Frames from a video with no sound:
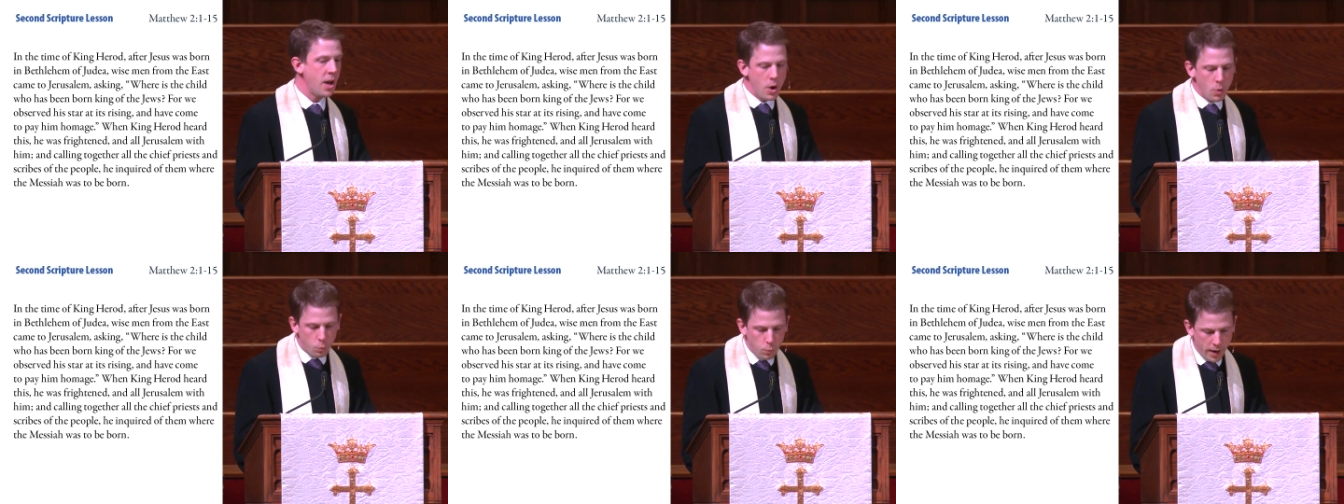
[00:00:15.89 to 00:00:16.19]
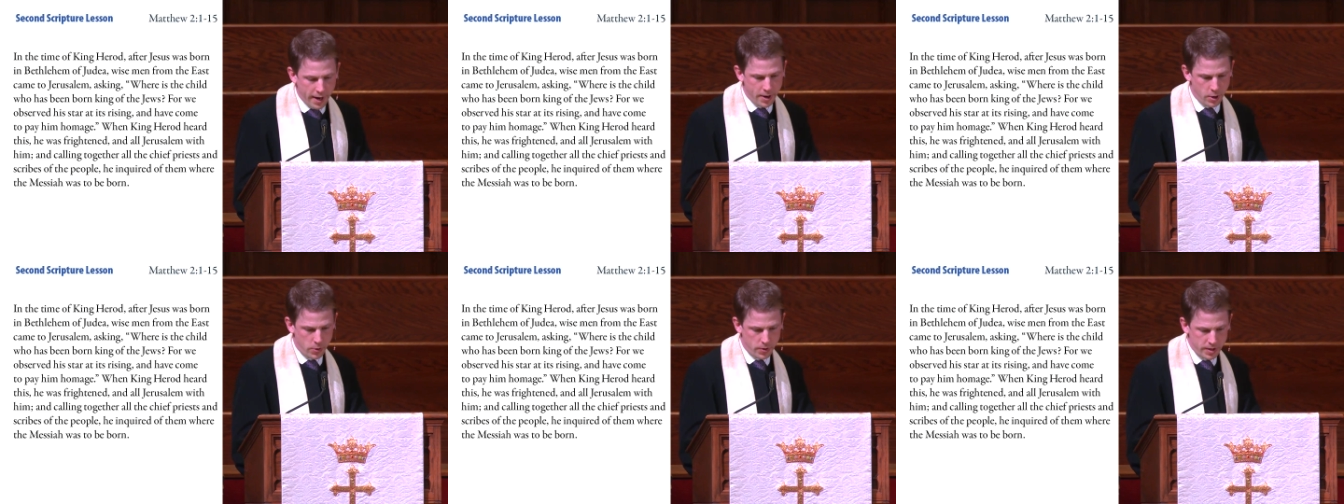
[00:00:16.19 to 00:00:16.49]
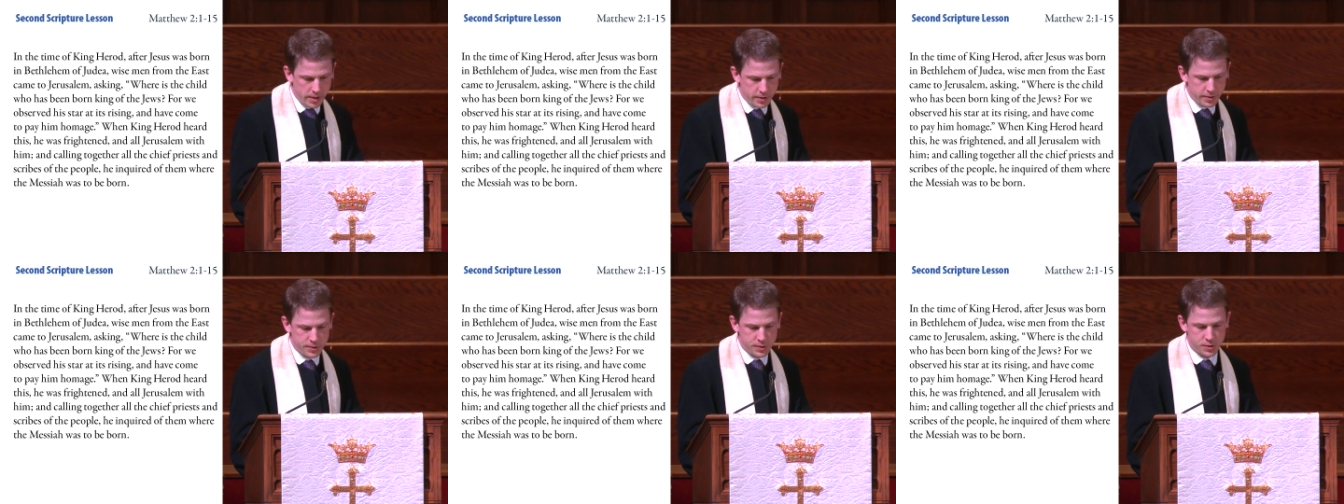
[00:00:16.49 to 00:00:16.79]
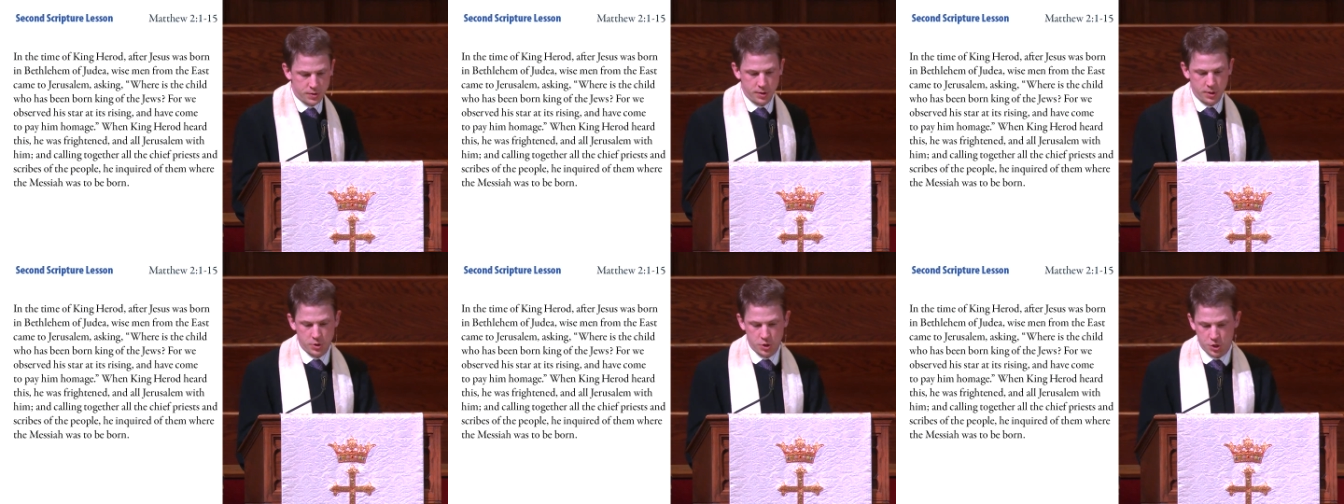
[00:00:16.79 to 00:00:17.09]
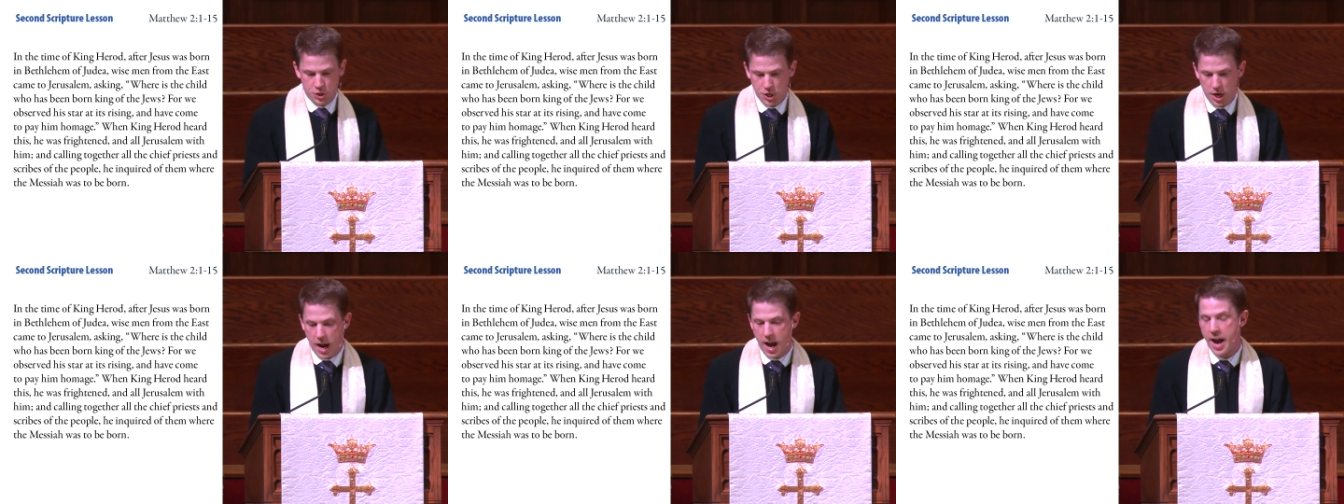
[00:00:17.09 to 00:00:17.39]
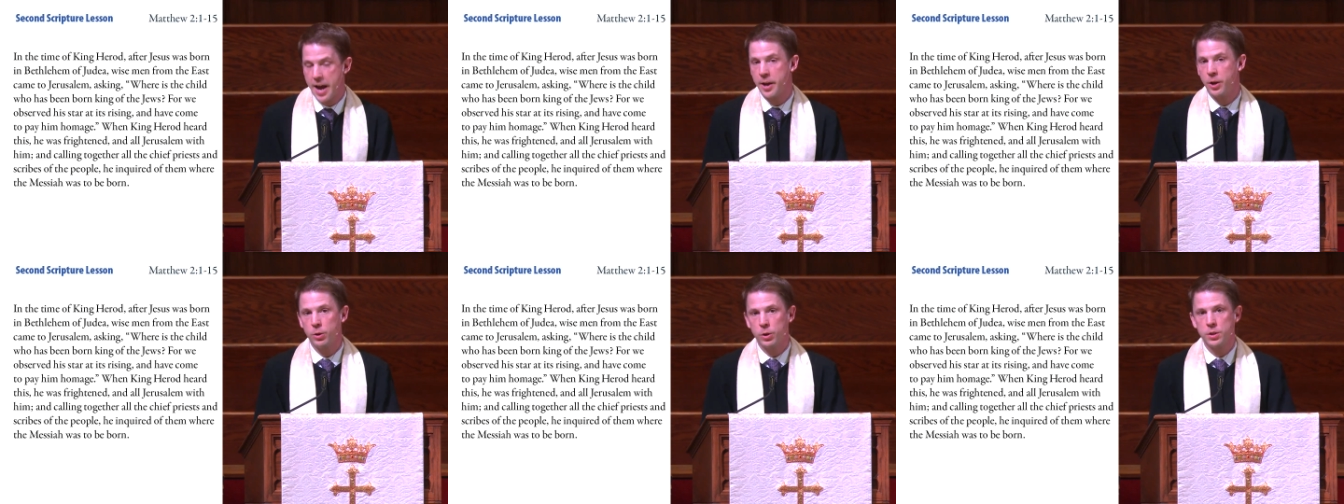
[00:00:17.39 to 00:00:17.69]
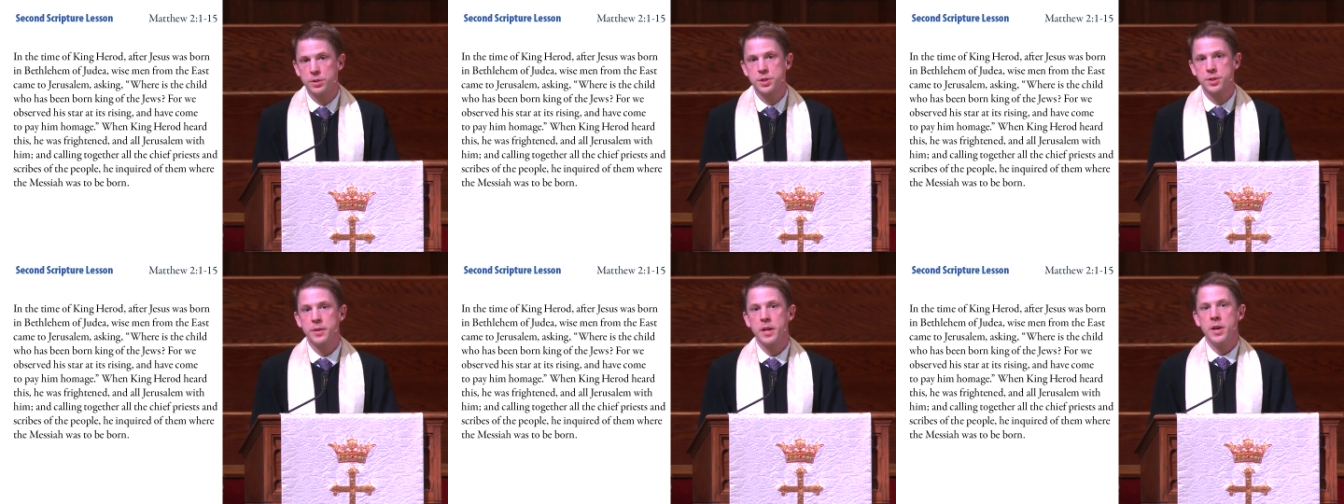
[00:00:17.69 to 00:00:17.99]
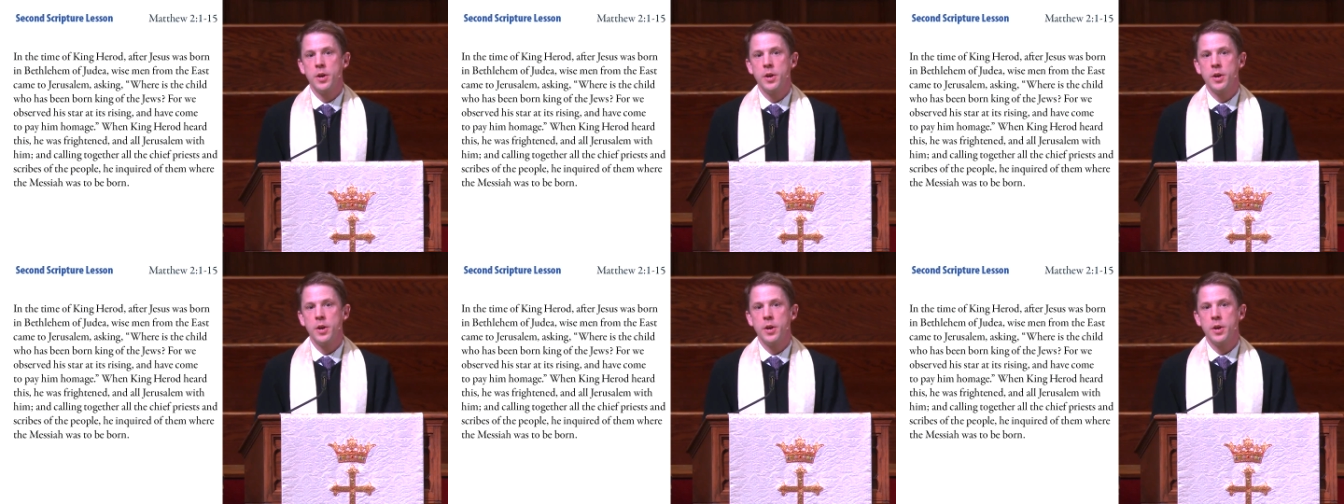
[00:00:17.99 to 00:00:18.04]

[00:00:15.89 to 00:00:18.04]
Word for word: Where is the child